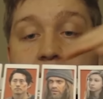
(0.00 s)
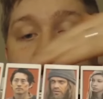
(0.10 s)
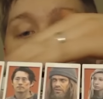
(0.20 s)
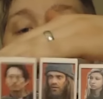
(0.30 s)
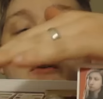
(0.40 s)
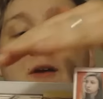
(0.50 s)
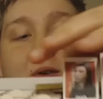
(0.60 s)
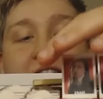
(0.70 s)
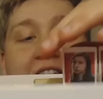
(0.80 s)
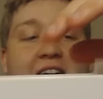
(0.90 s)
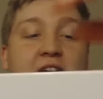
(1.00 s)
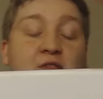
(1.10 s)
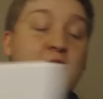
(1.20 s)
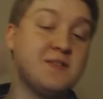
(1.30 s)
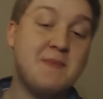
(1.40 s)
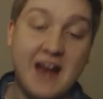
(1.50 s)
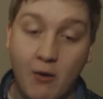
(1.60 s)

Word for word: So I would have put, if it was